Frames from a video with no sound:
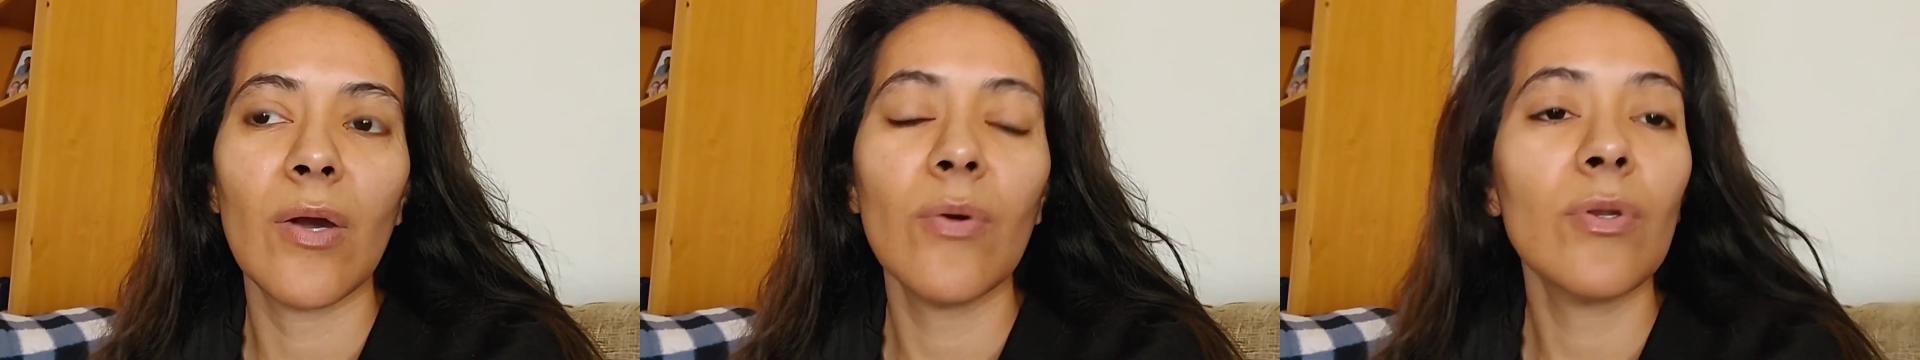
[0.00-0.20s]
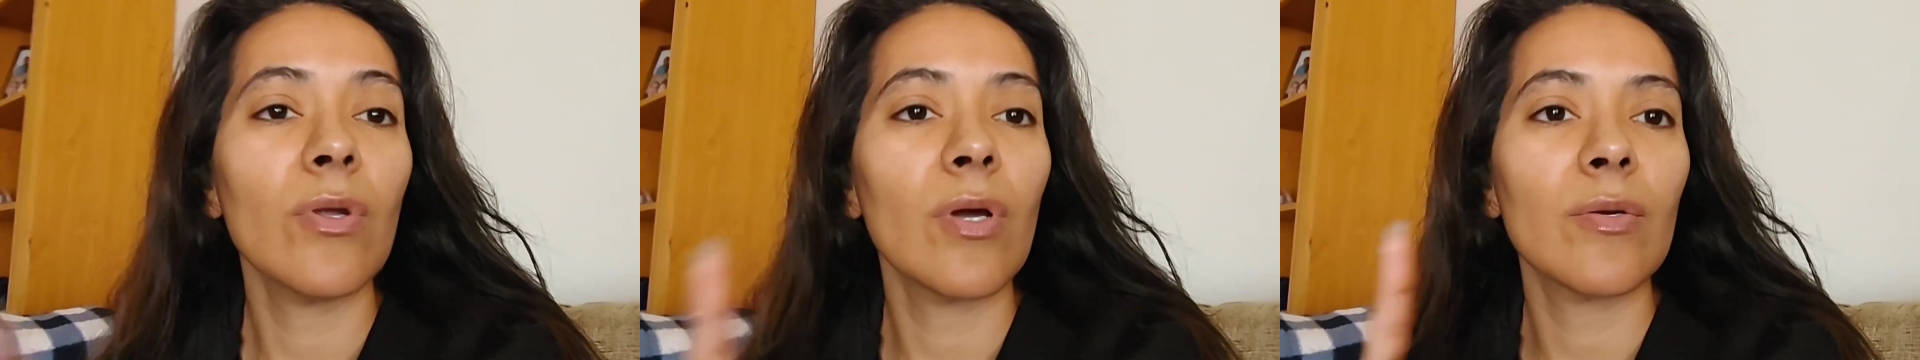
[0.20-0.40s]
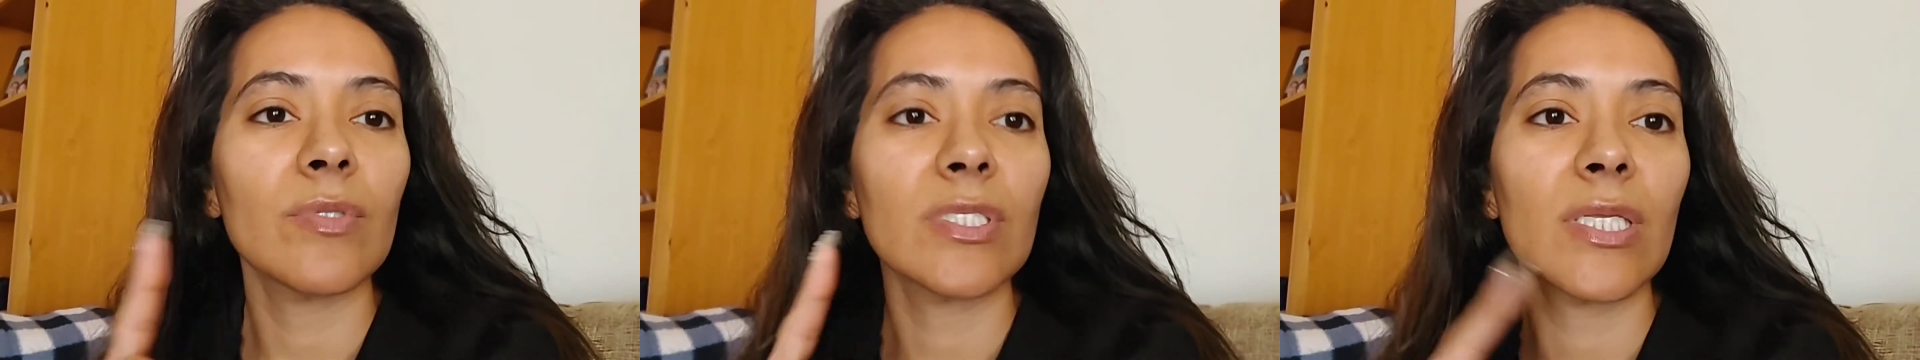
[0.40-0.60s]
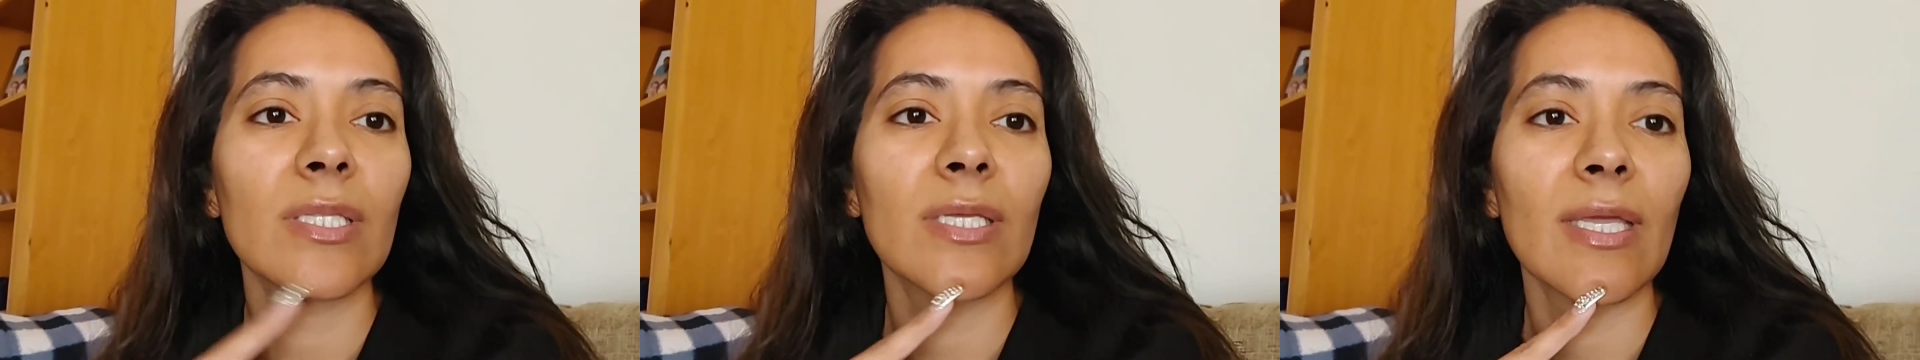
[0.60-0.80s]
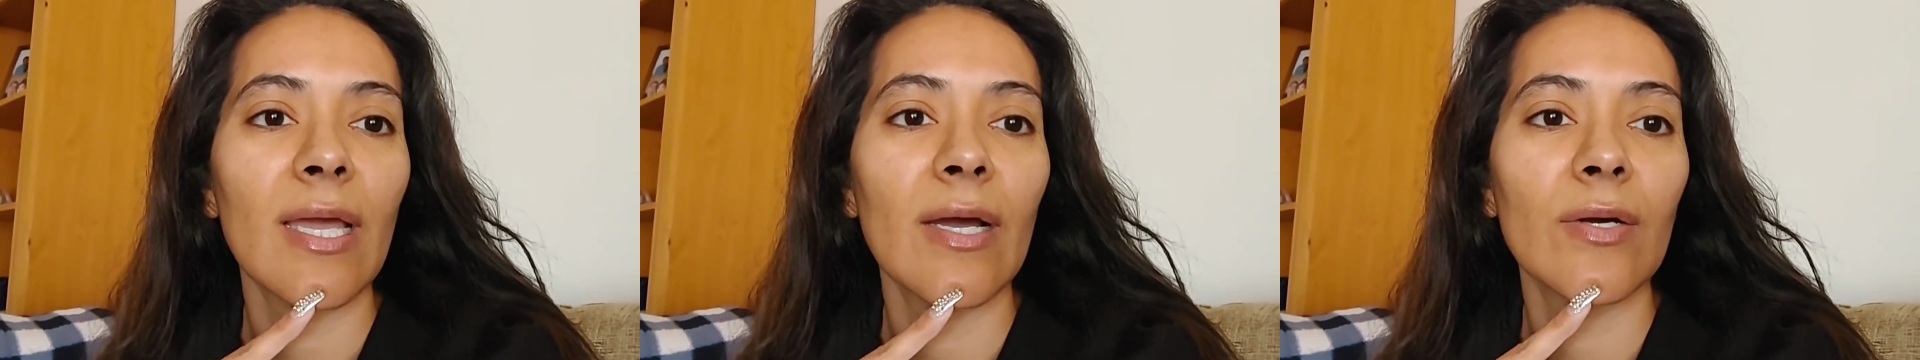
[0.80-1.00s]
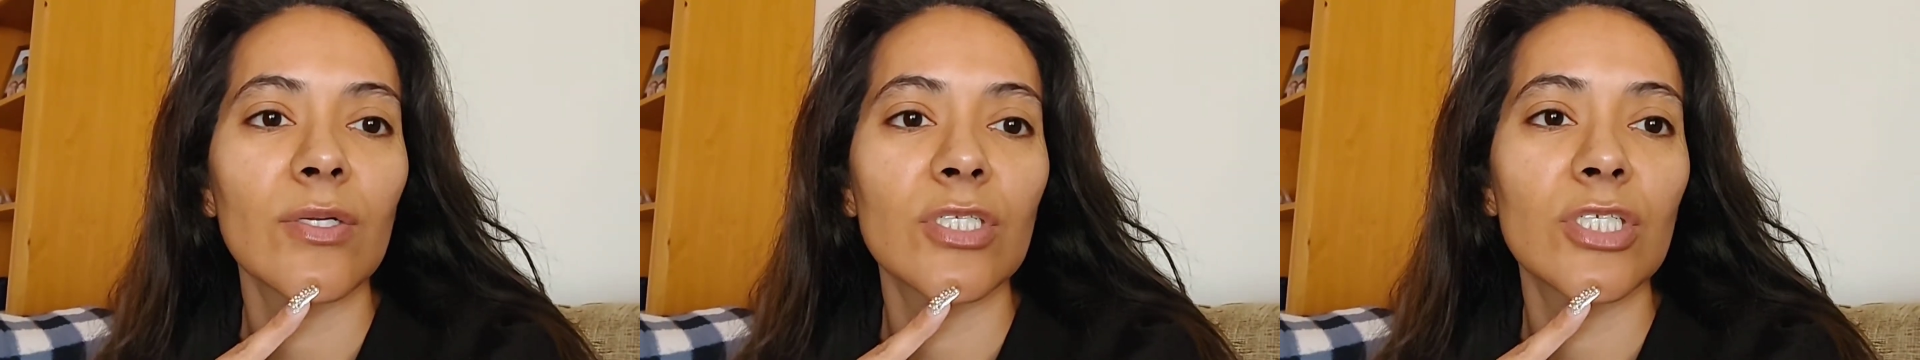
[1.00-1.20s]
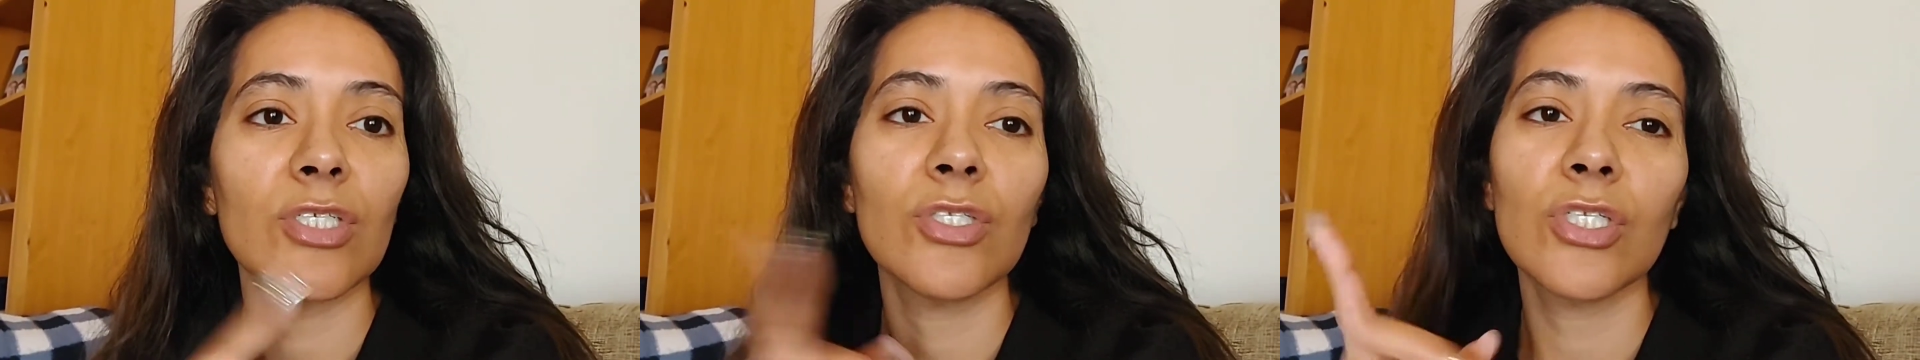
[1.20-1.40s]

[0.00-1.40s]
oh no, I was on the couch.